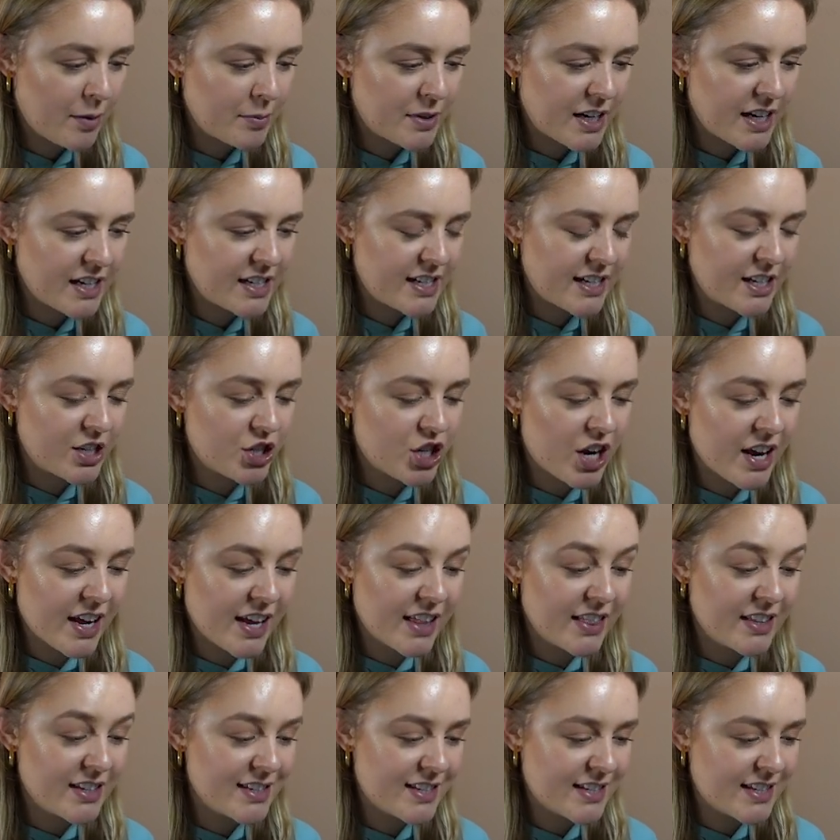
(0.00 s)
updating and
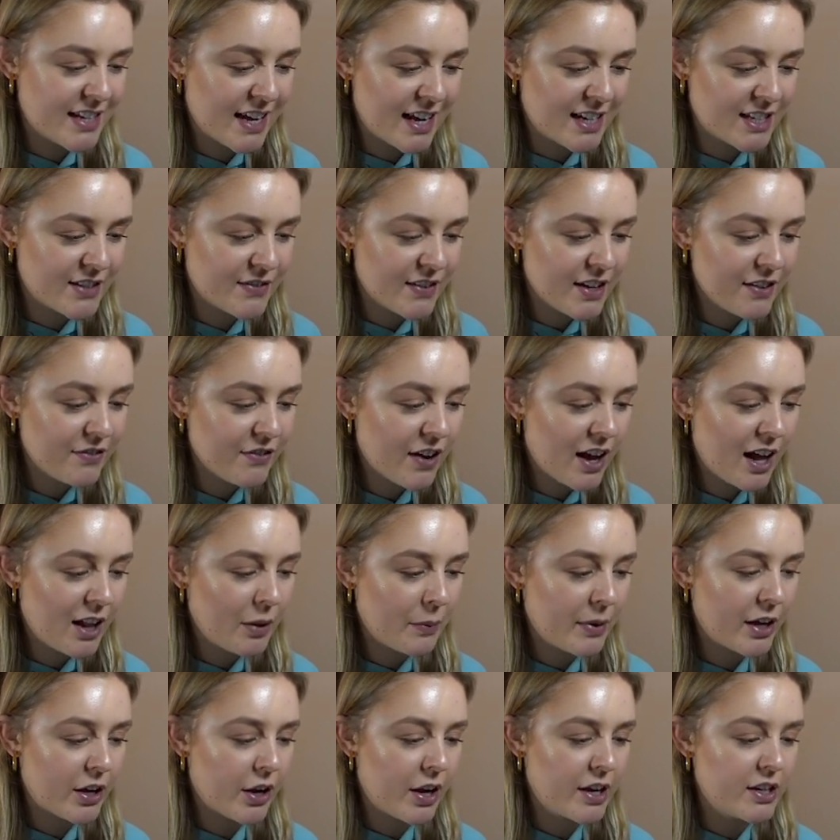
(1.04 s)
checking the C S V file,
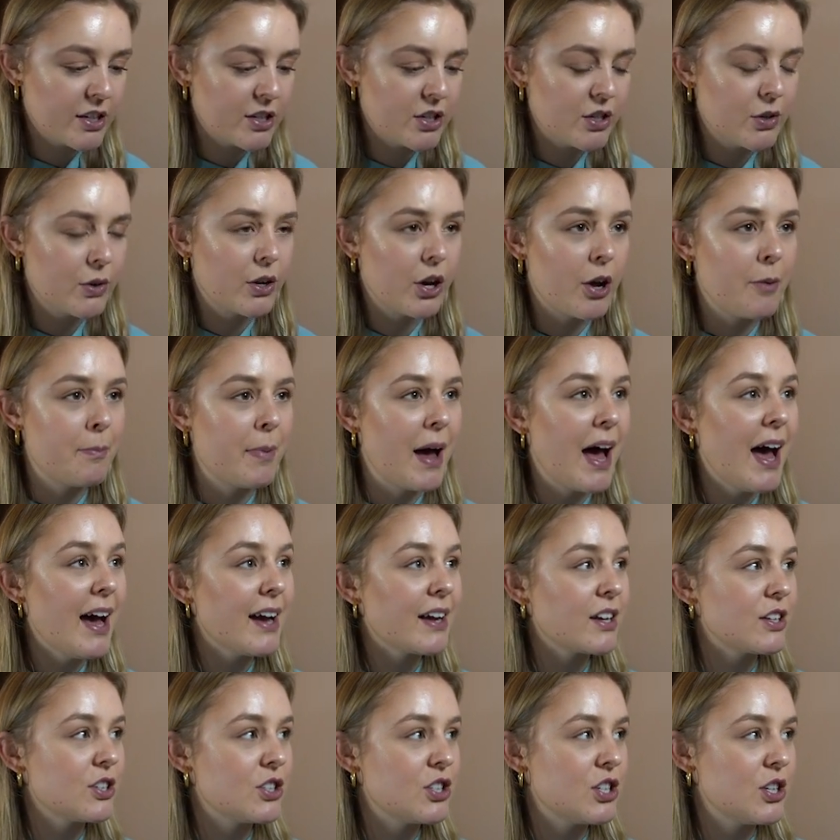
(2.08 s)
we're going to go
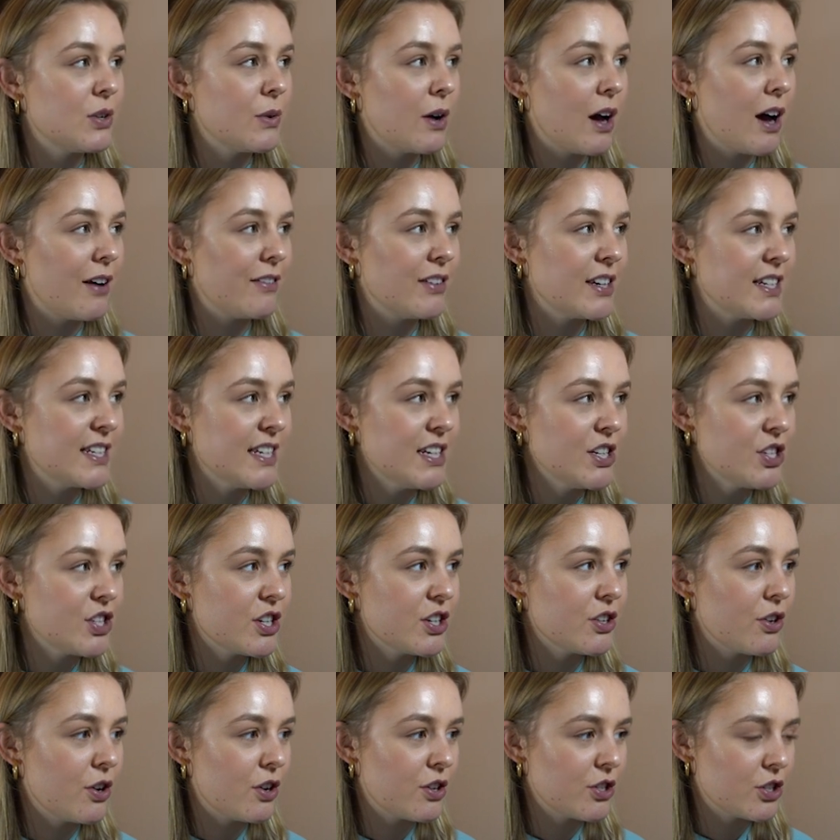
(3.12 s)
back to our
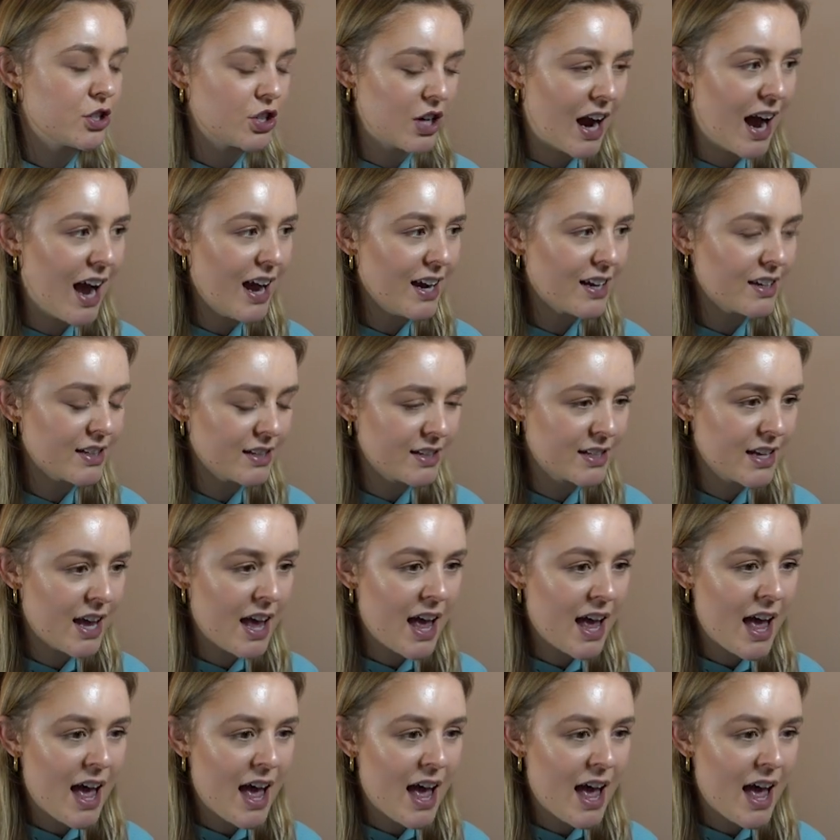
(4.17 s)
addition contract,